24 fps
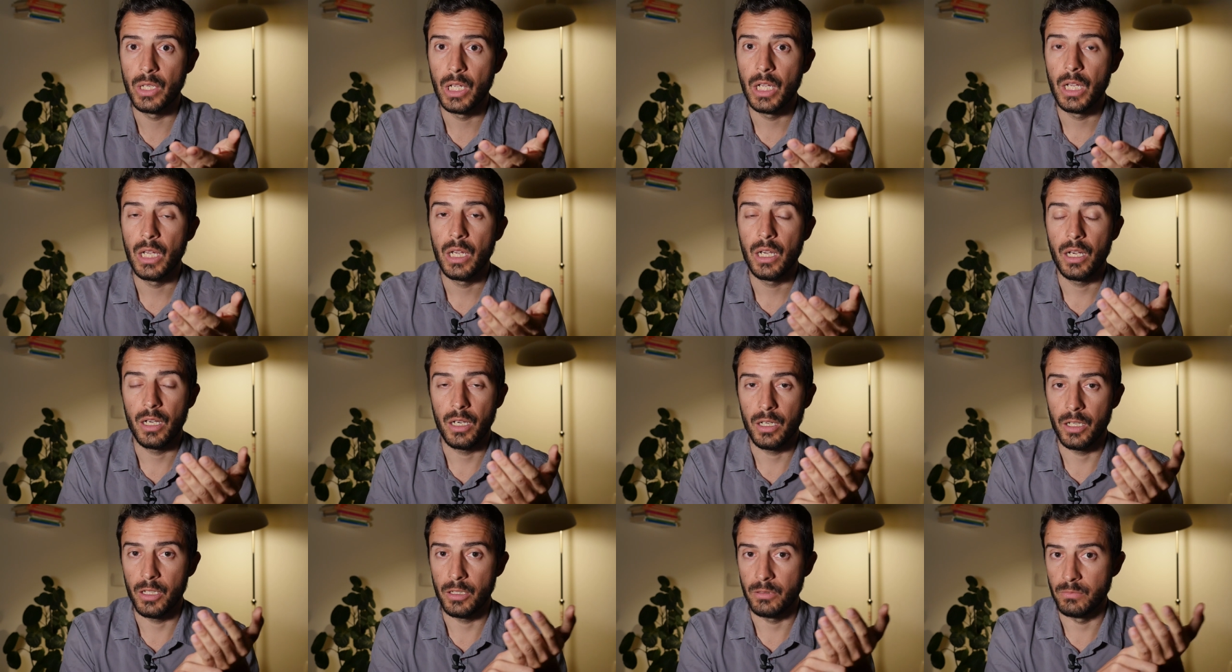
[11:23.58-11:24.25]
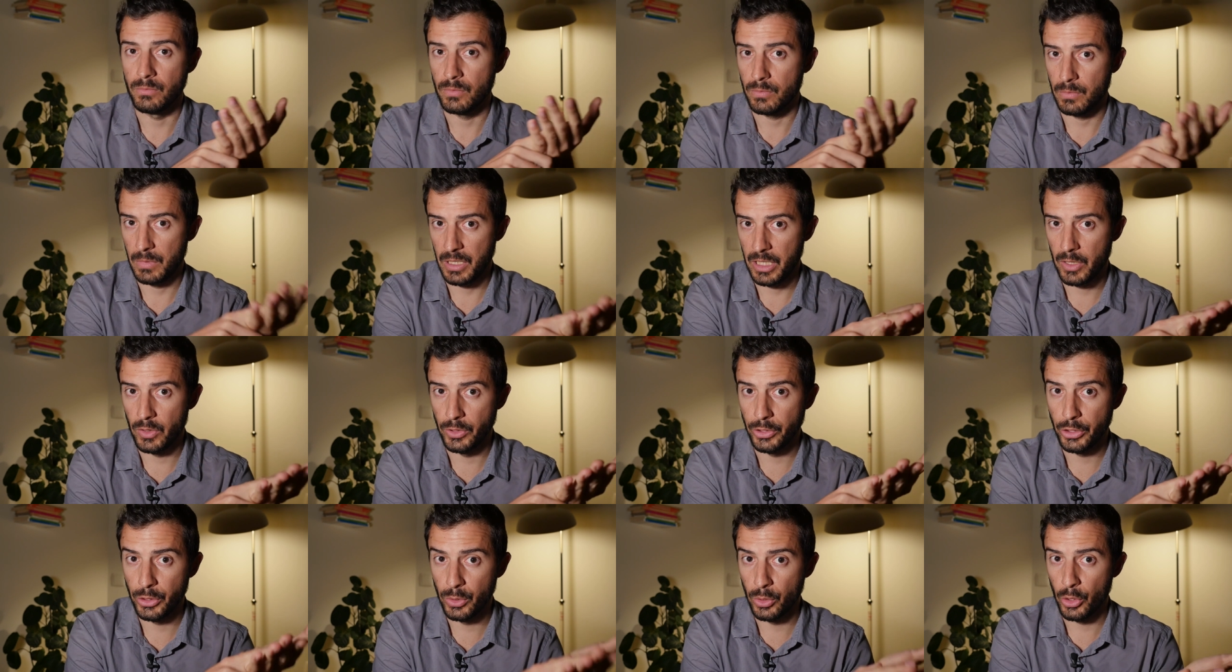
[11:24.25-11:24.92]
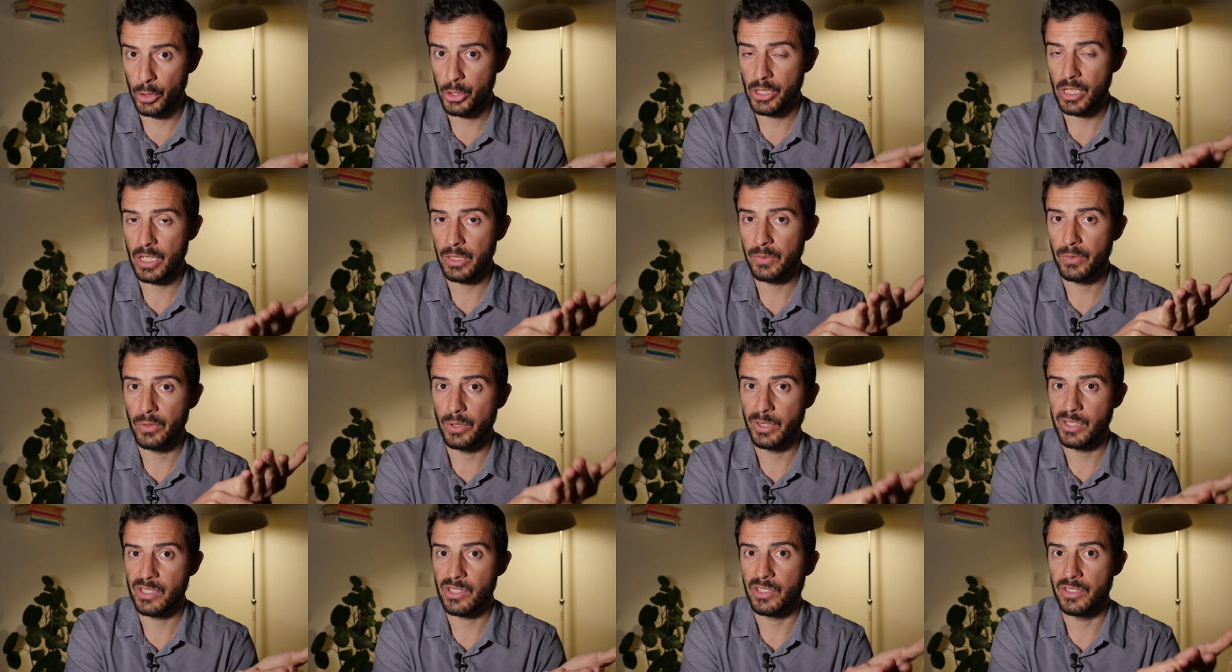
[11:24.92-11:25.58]
um, Eurostat, for
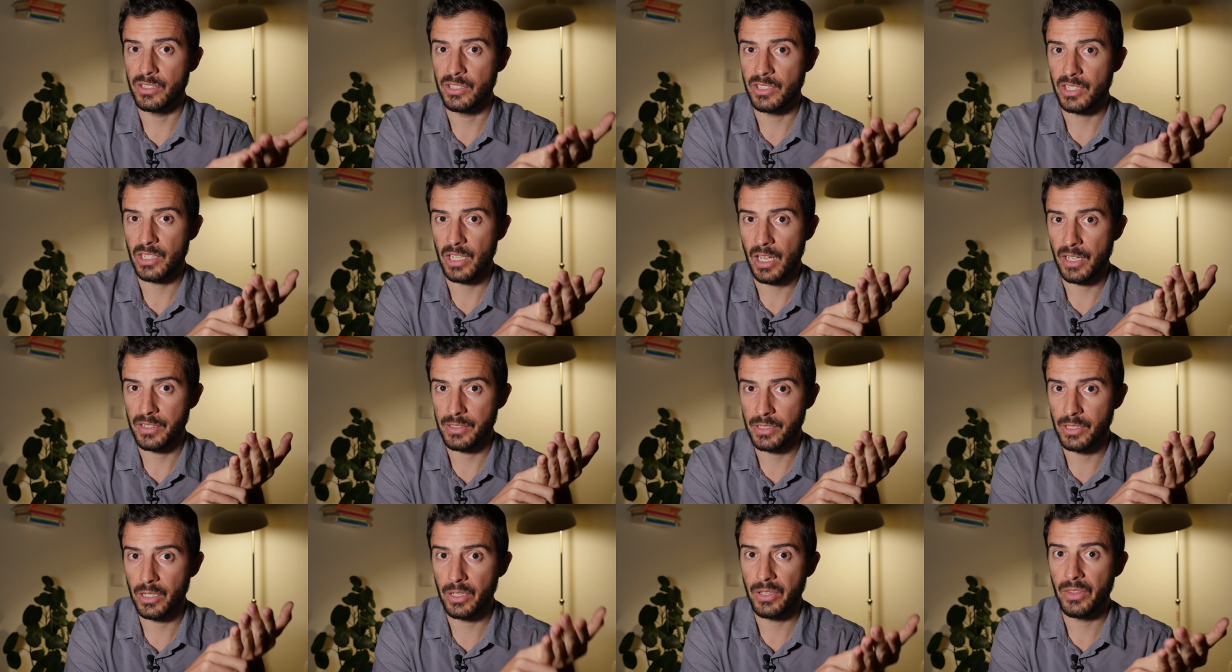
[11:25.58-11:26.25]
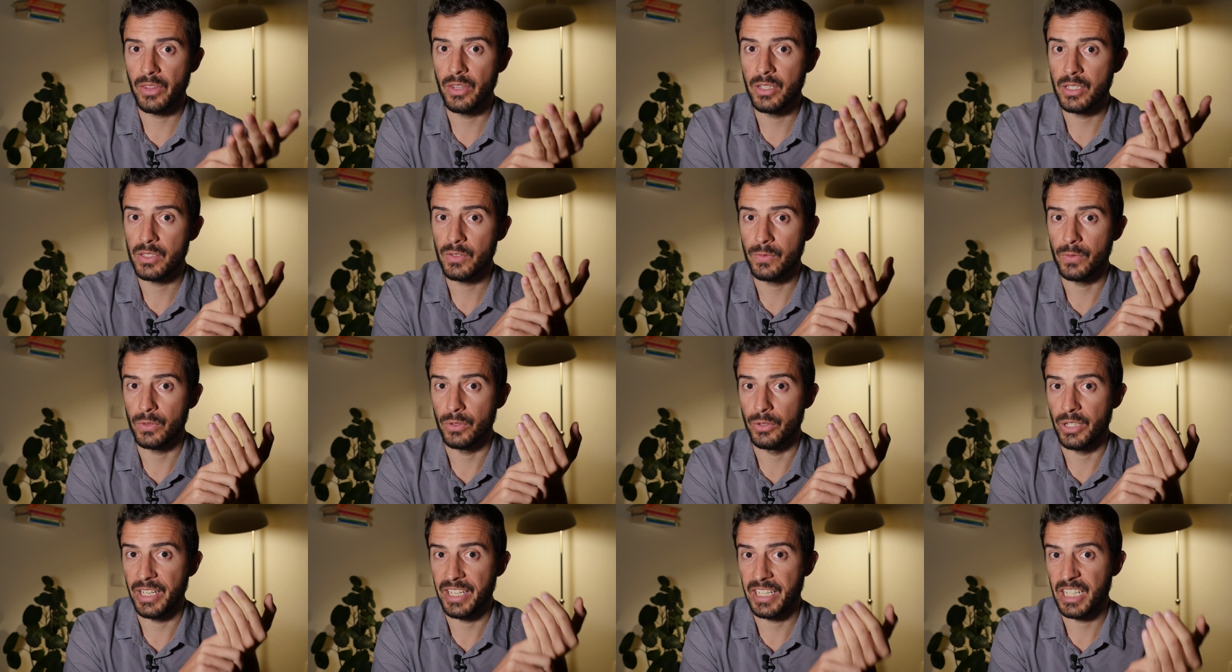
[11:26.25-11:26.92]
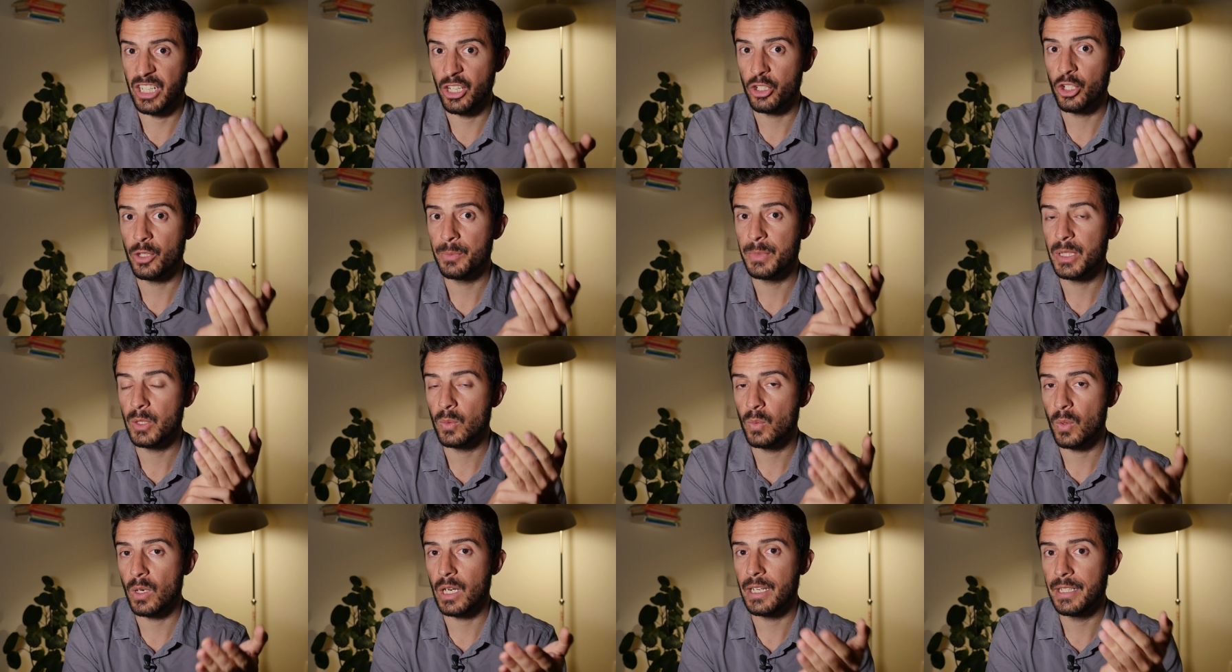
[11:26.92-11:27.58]
instance, has done this for
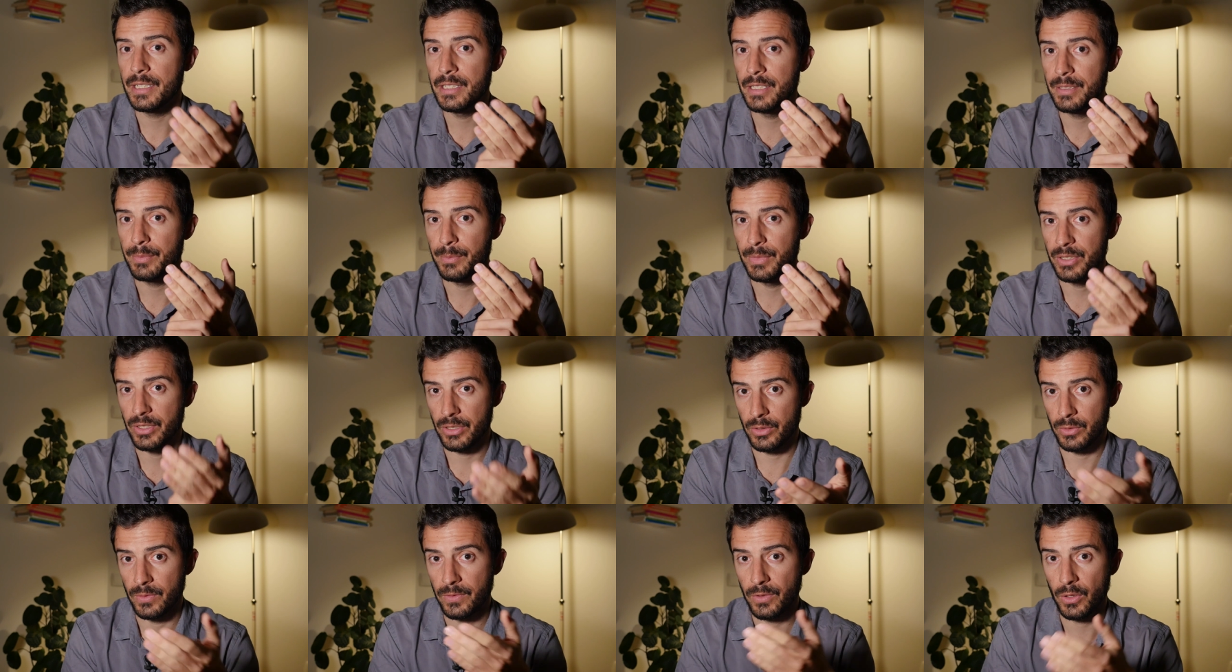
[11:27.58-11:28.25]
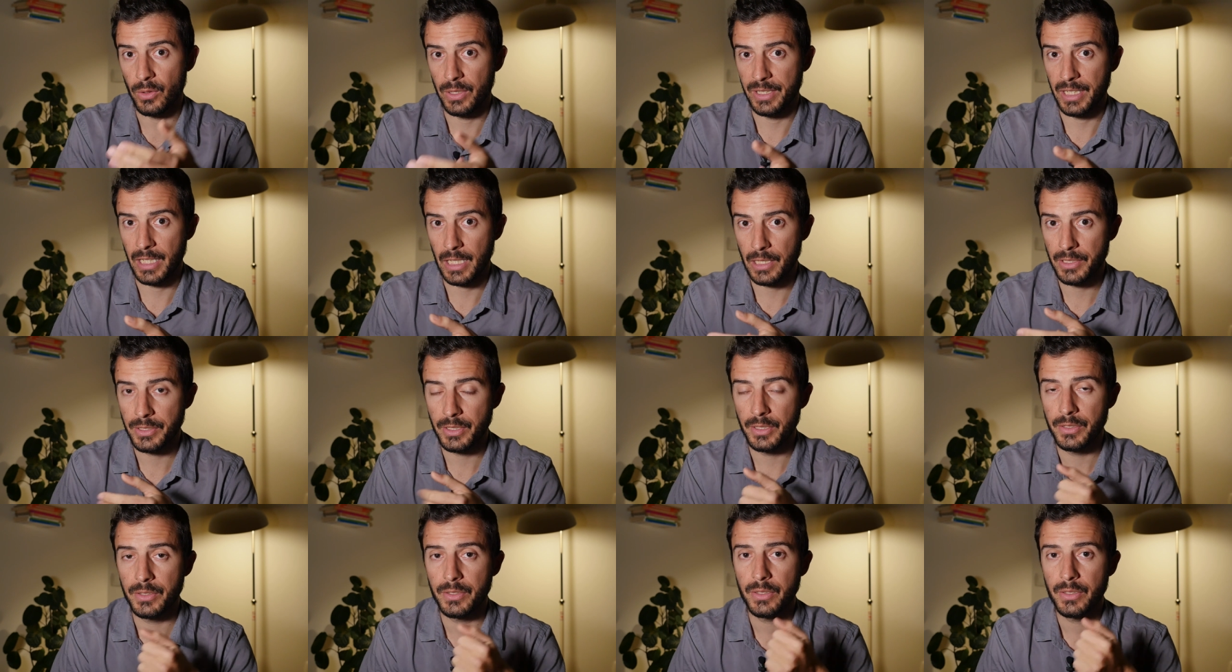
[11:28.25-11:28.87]
economy-wide material flow analysis